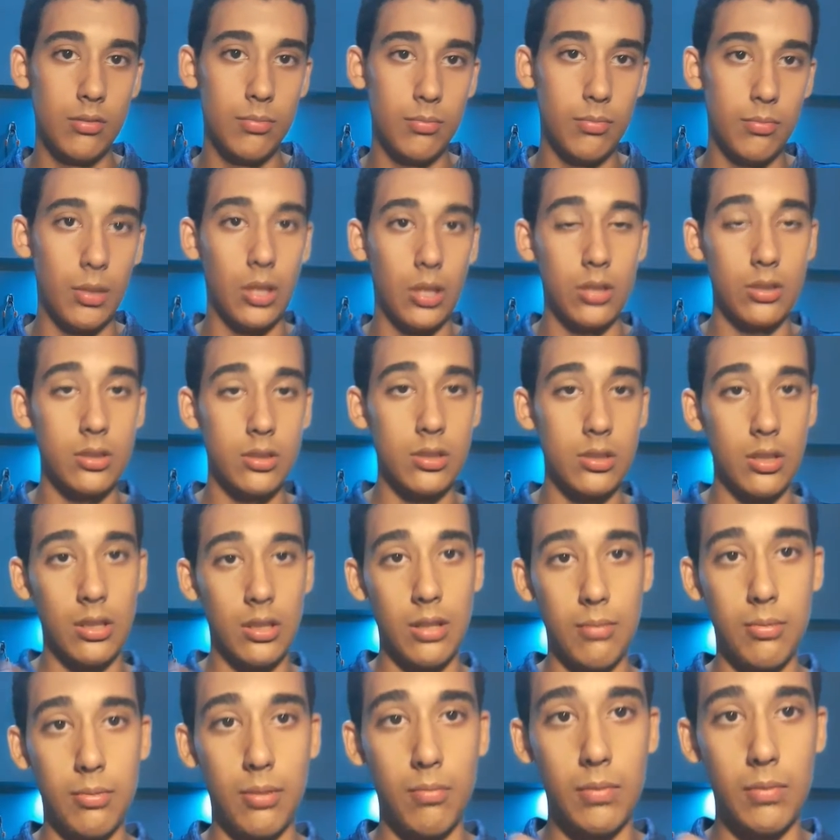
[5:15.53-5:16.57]
because it's talking
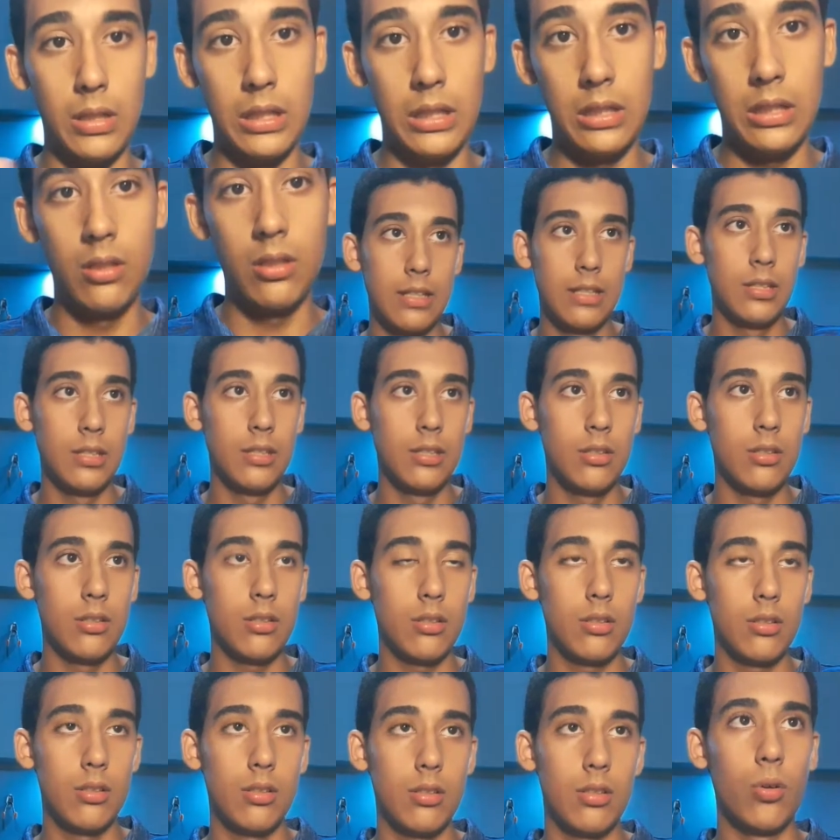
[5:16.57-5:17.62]
about me. And
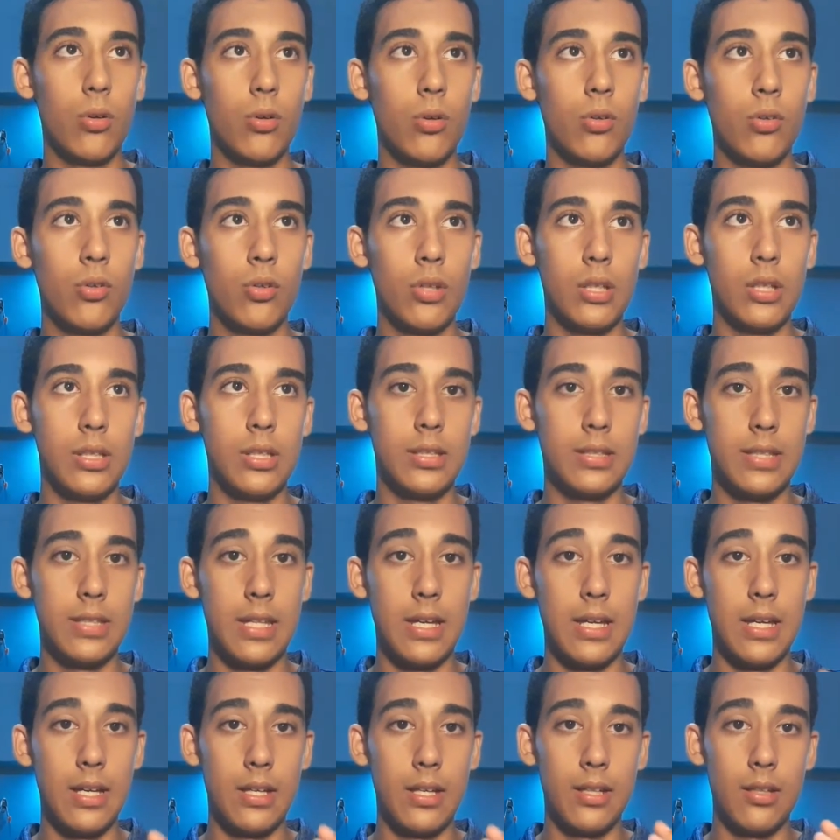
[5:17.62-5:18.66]
who is
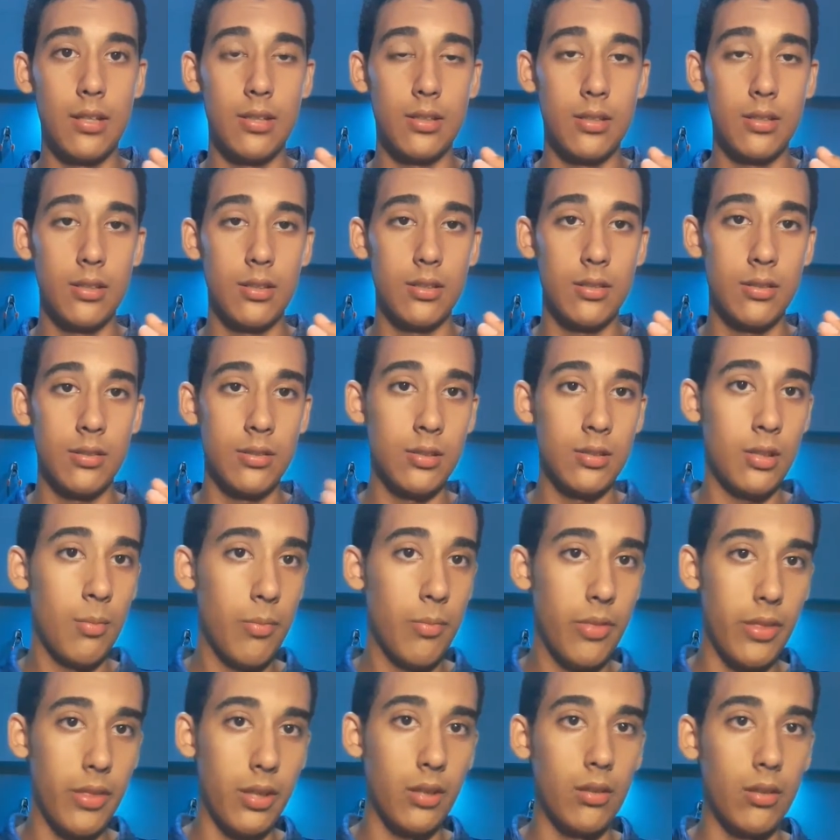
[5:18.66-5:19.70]
the
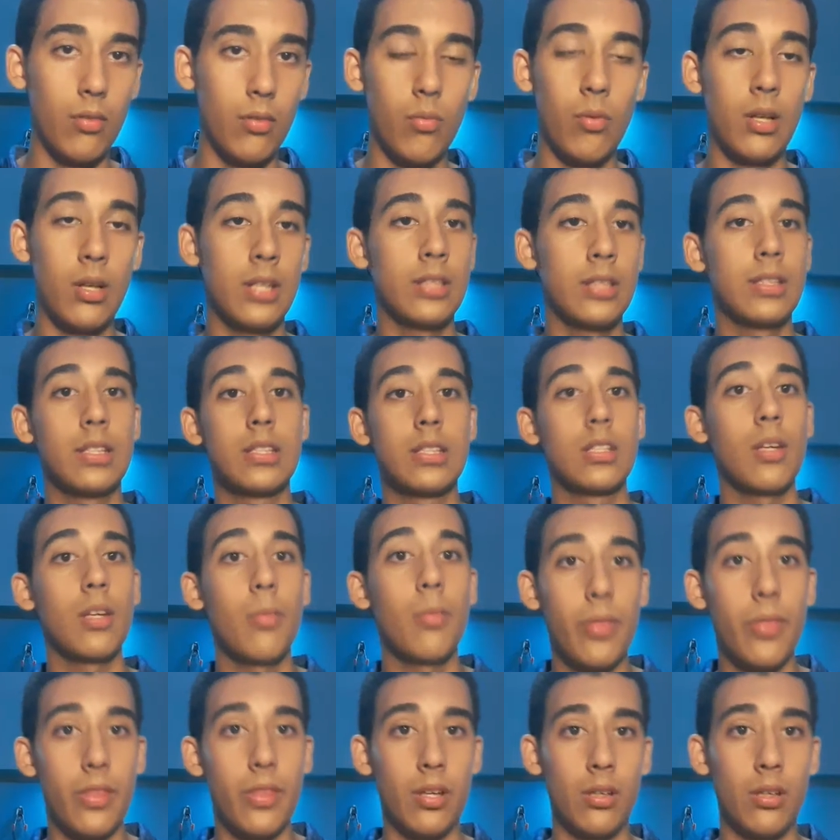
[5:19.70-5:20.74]
something? What is the something?